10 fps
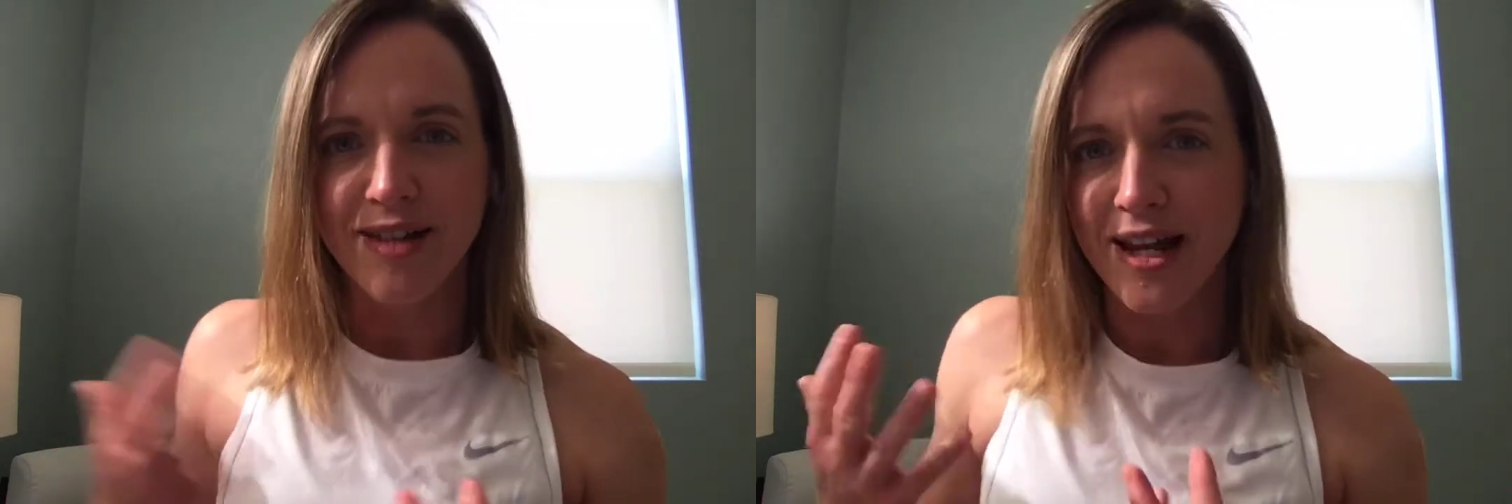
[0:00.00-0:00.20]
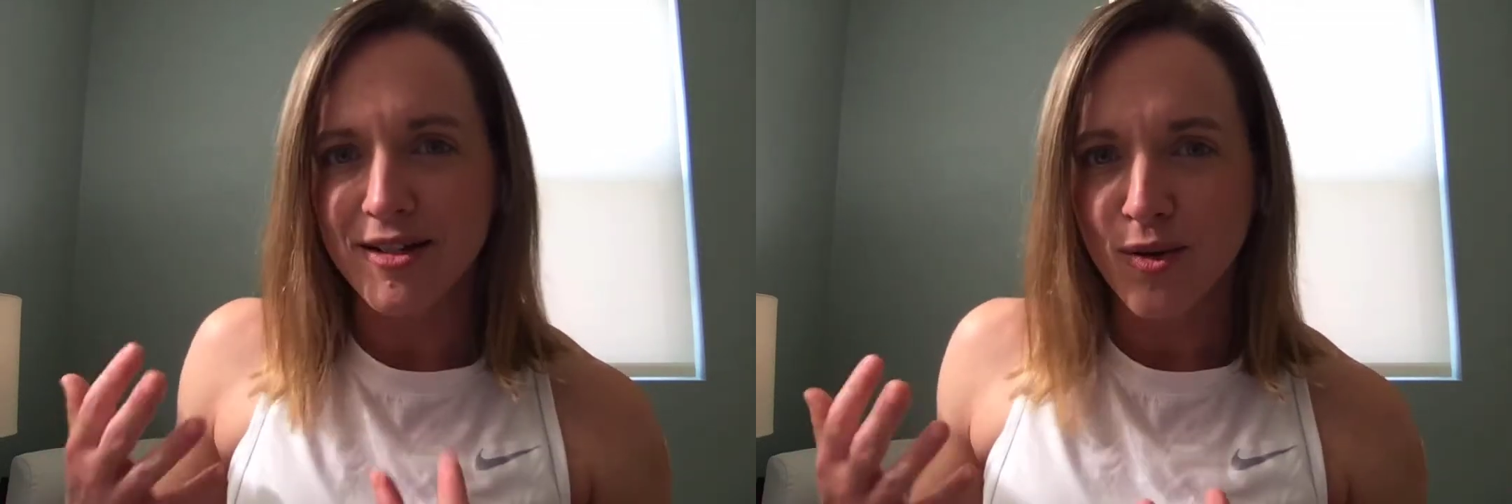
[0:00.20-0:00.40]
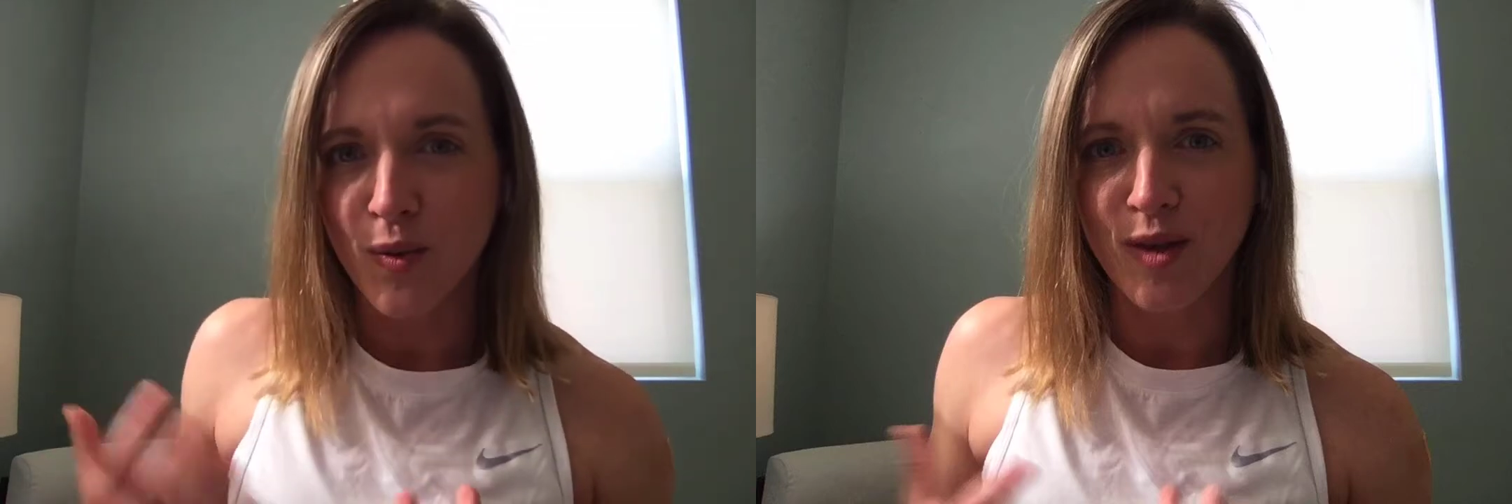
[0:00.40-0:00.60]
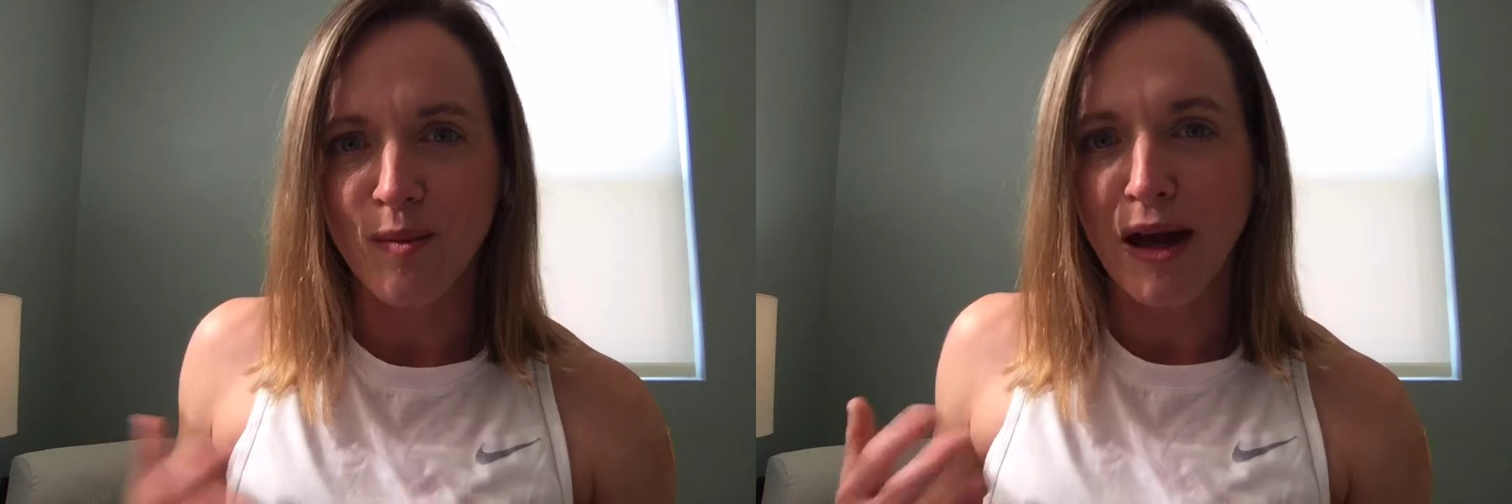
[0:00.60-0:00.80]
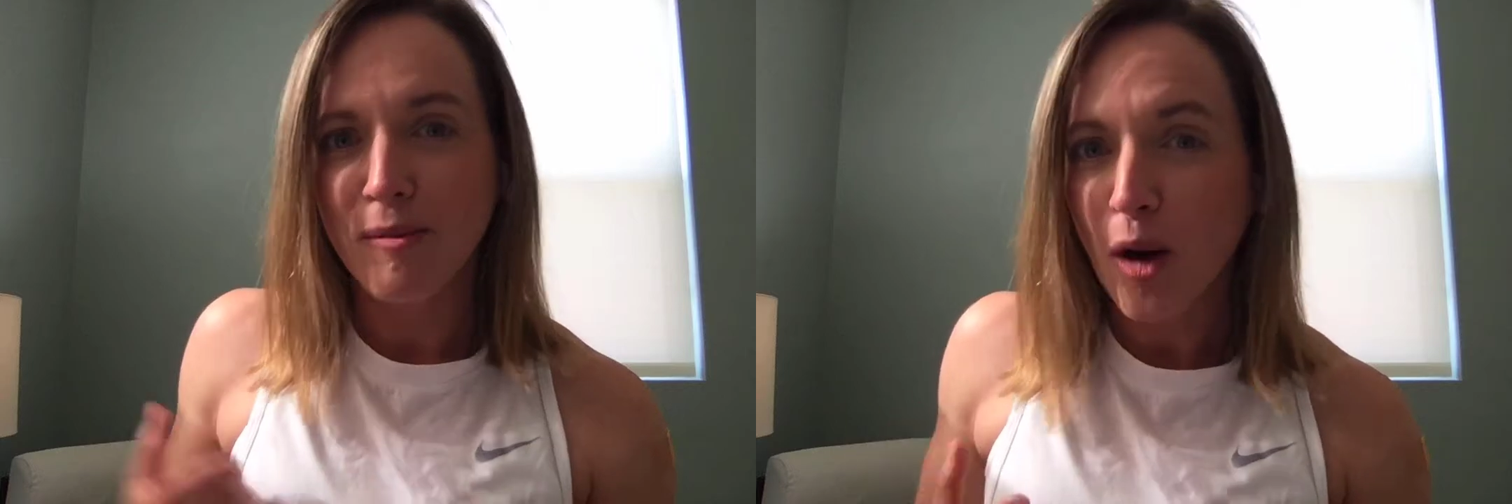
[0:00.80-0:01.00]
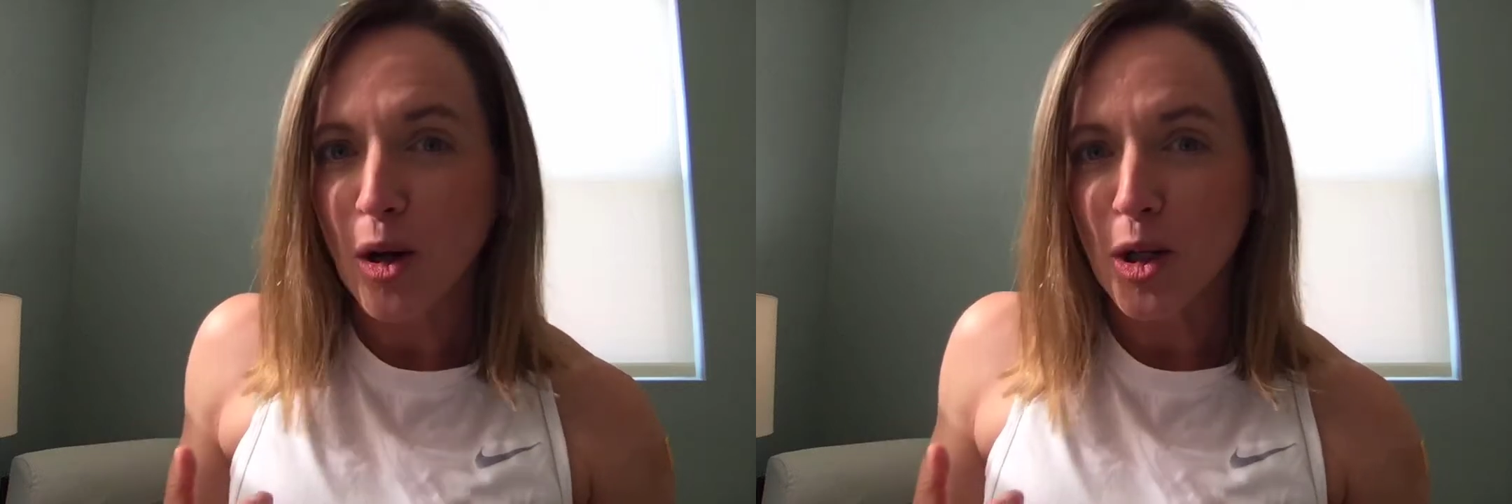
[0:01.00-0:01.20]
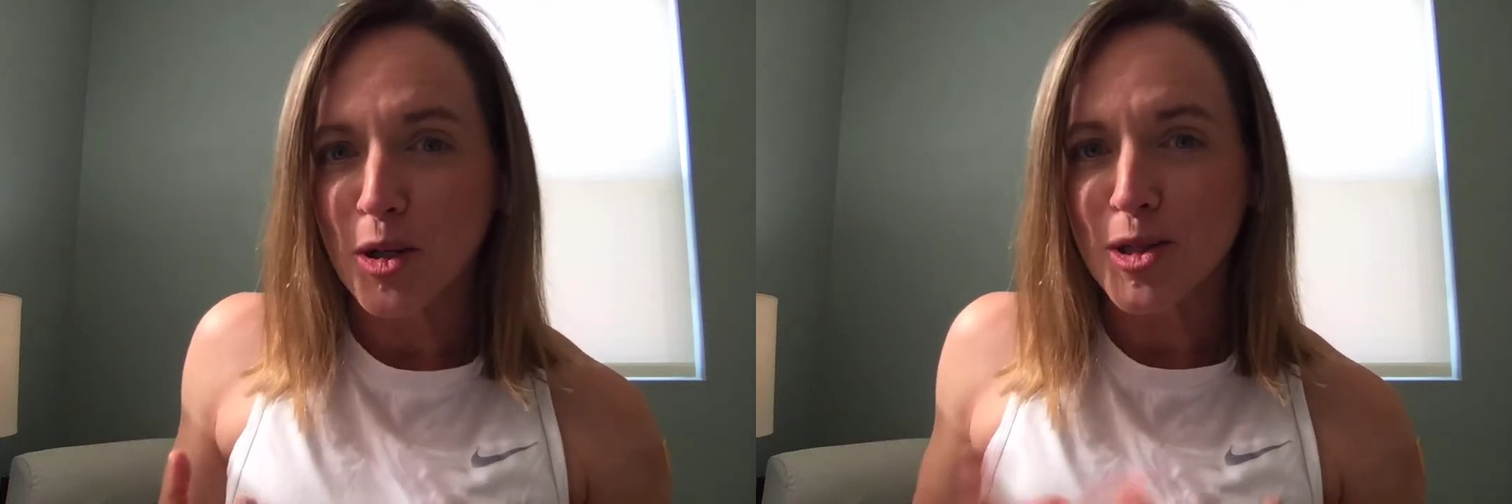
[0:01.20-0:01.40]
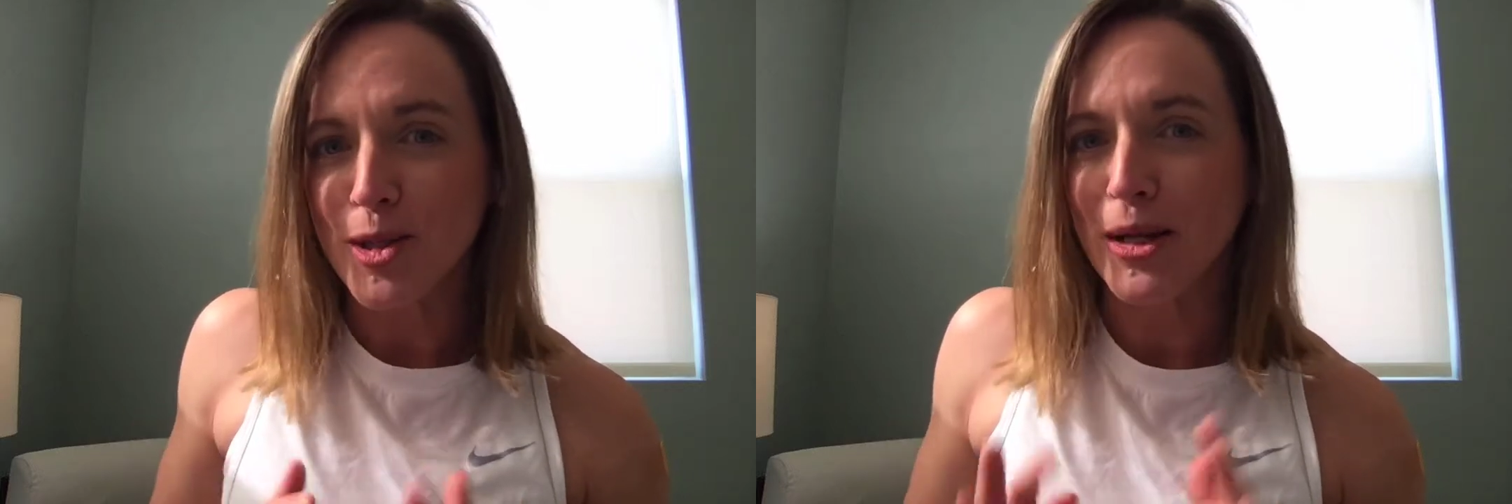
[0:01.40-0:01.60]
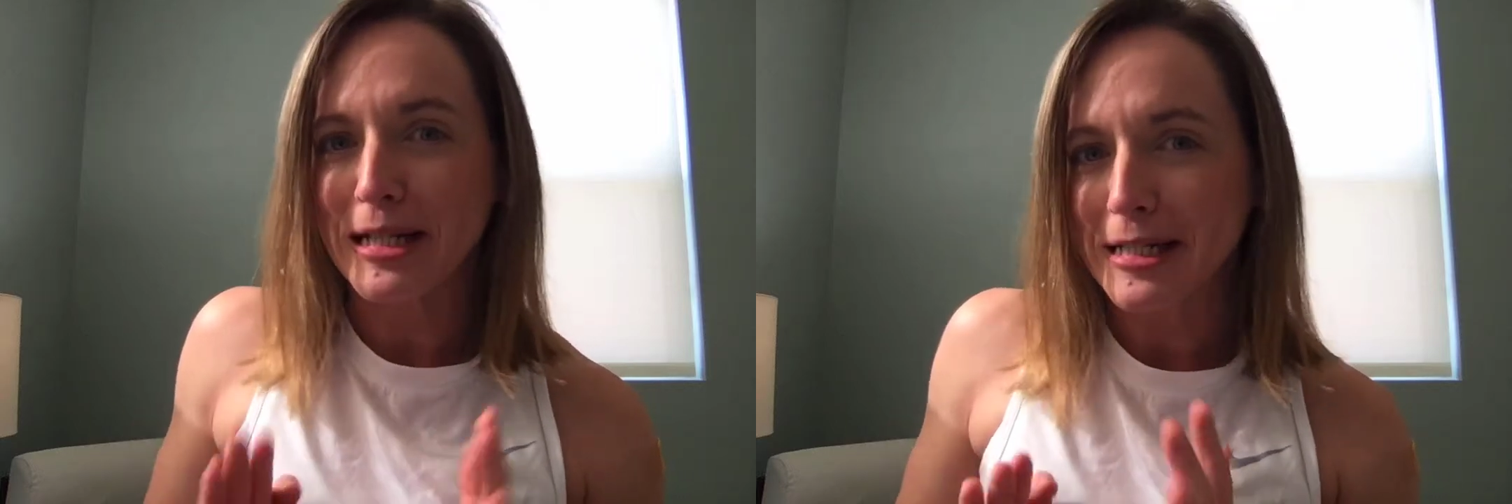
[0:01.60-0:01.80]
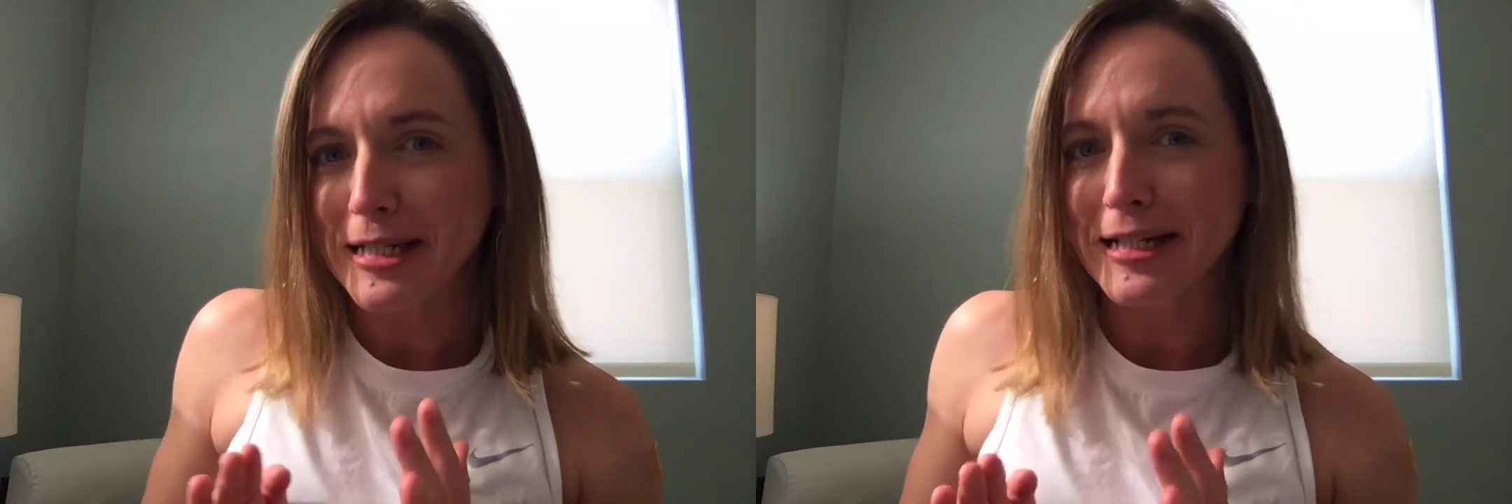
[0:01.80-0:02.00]
date with my partners, so I
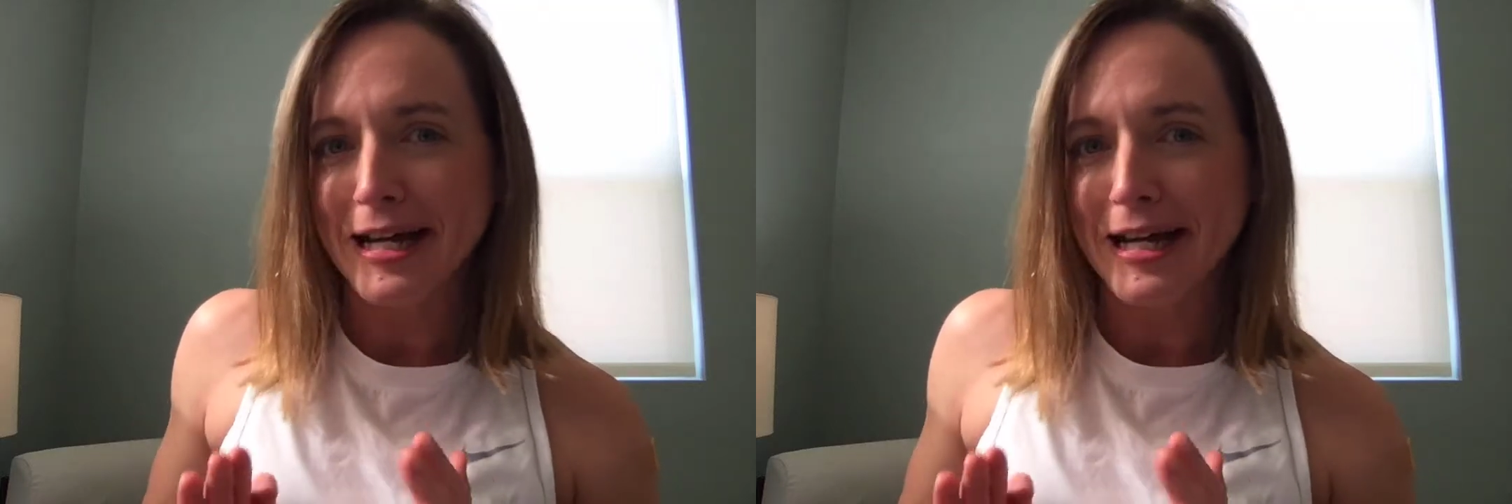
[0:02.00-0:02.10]
need